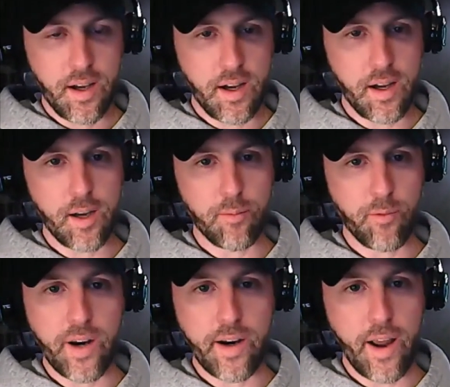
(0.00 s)

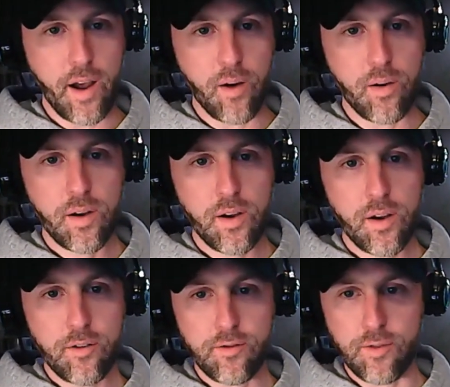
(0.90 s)
right now
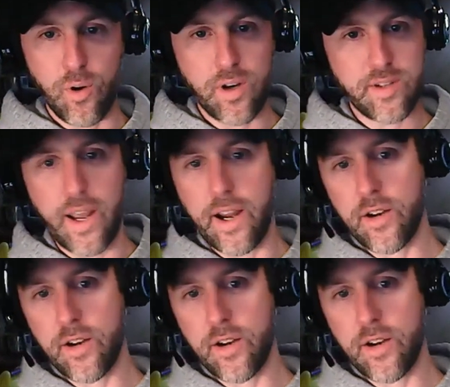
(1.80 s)
for a day